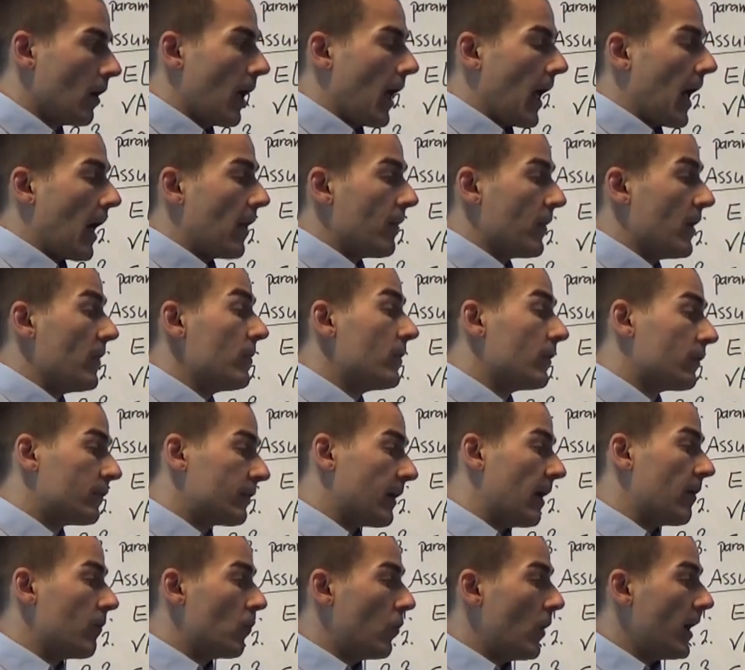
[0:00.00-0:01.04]
And in the
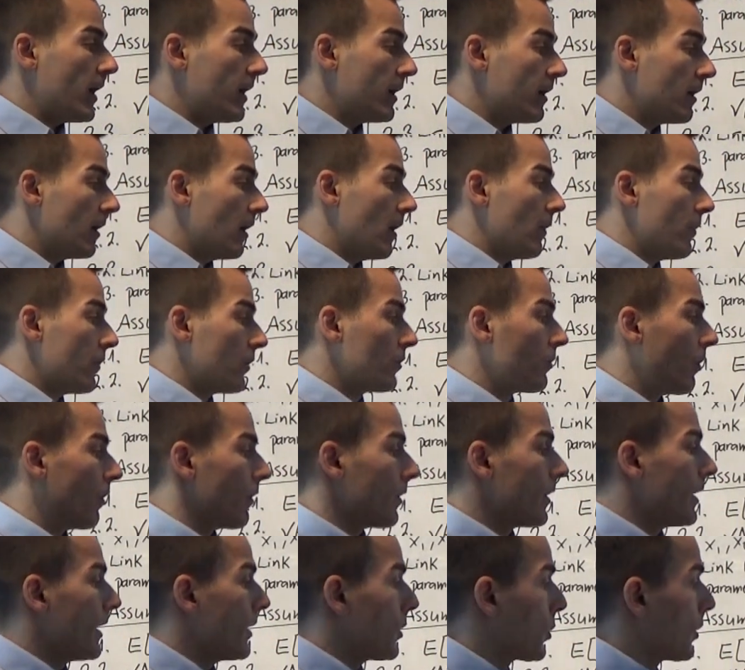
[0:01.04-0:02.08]
same way, the
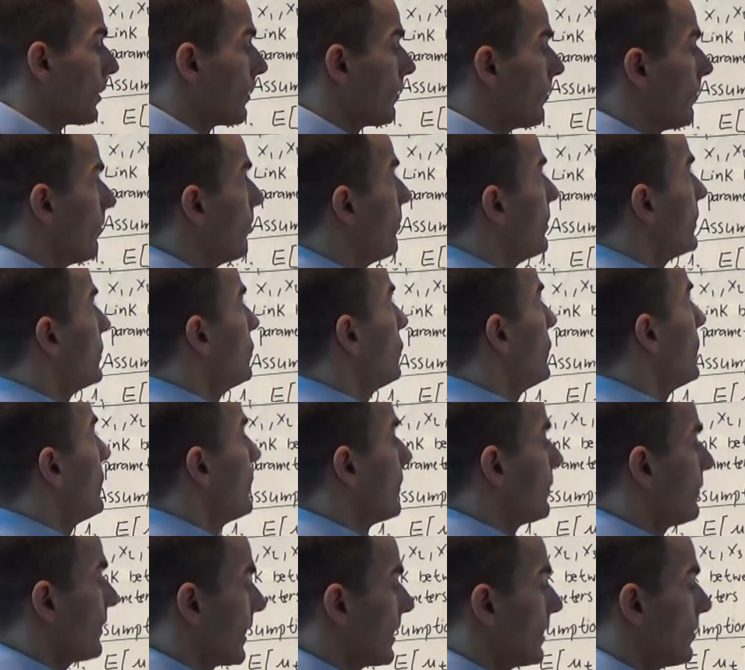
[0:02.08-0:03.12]
correlation between the
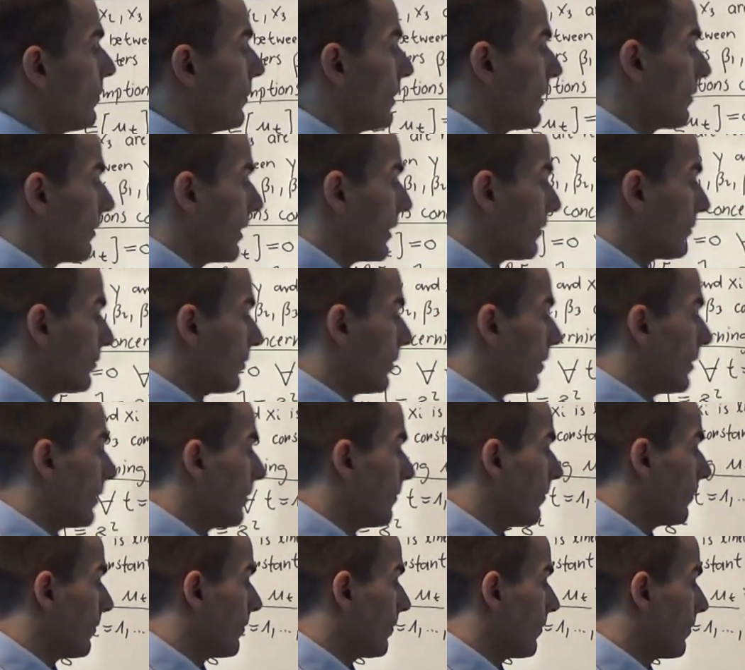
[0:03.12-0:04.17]
second regressor
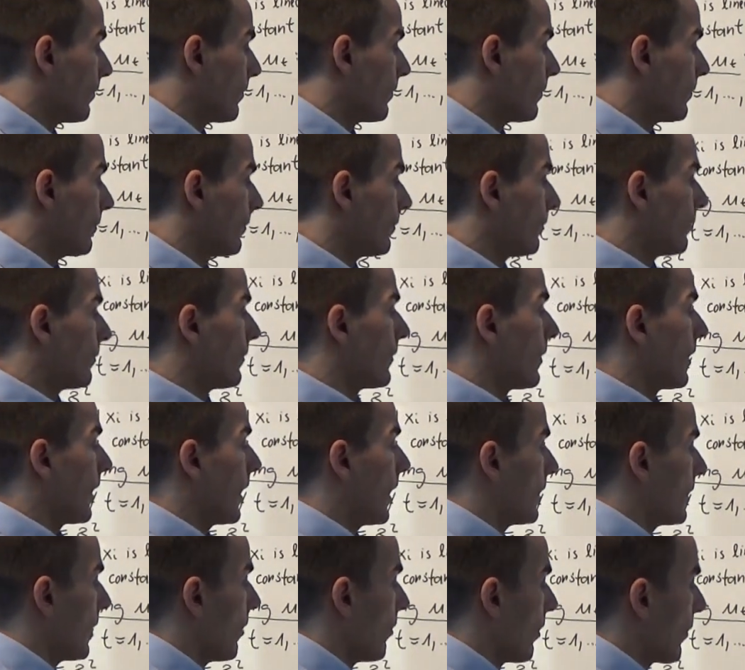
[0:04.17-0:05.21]

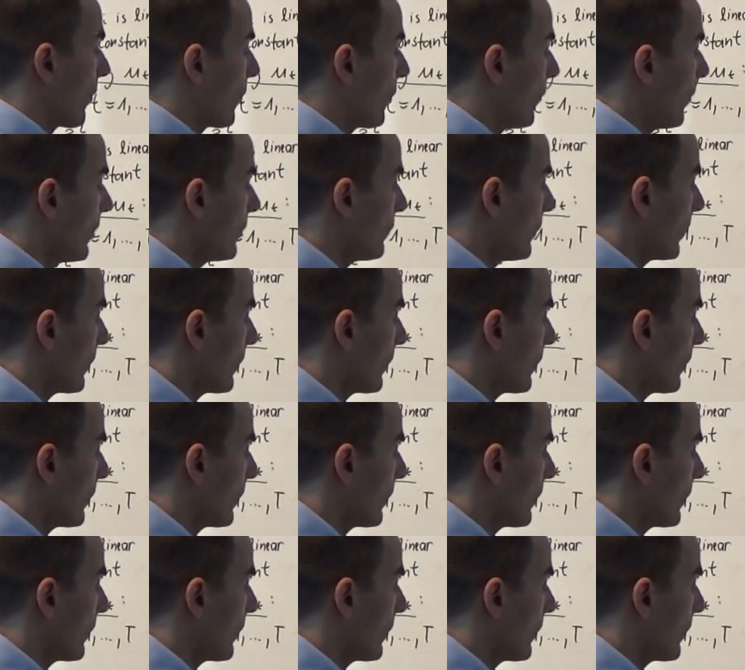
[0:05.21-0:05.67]
and our third